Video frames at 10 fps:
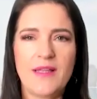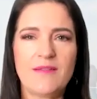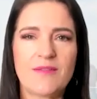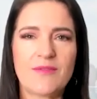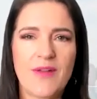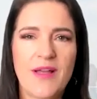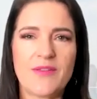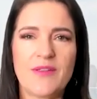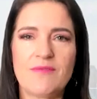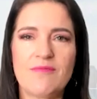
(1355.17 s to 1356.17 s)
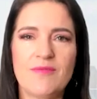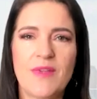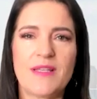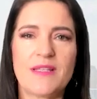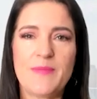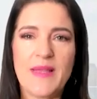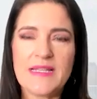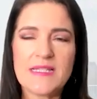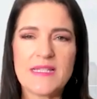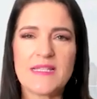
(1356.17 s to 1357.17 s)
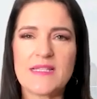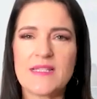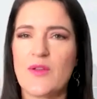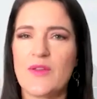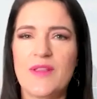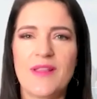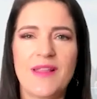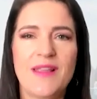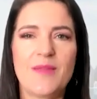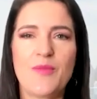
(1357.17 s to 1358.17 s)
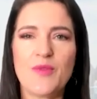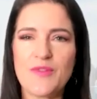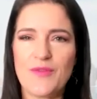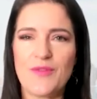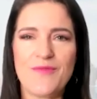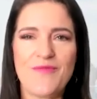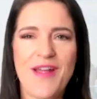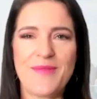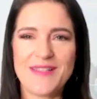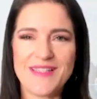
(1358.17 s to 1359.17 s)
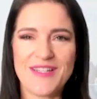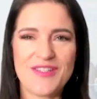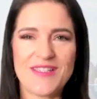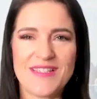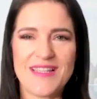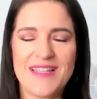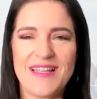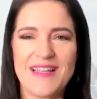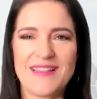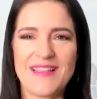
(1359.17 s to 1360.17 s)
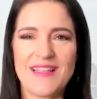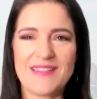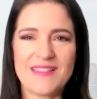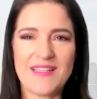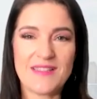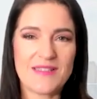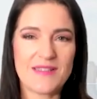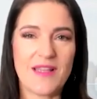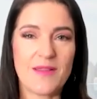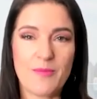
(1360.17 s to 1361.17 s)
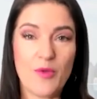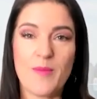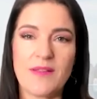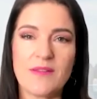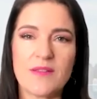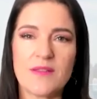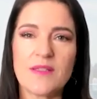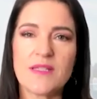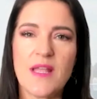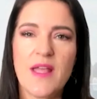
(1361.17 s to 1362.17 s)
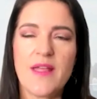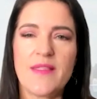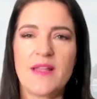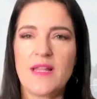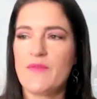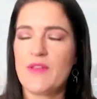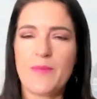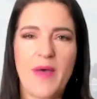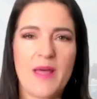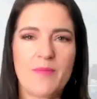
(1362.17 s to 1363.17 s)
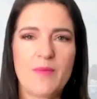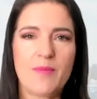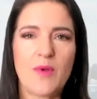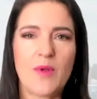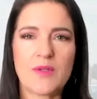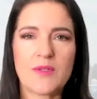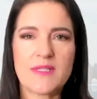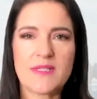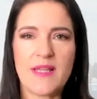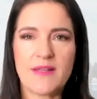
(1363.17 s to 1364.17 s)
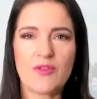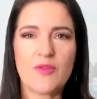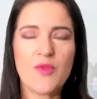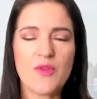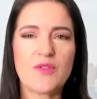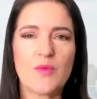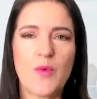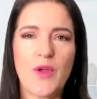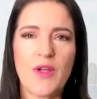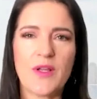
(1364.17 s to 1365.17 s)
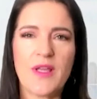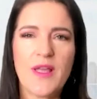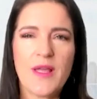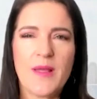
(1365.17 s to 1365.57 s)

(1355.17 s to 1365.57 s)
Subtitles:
in crowded spaces, not in the beautiful environment such as the Blue Mountains, that live in apartment blocks, that commute to work.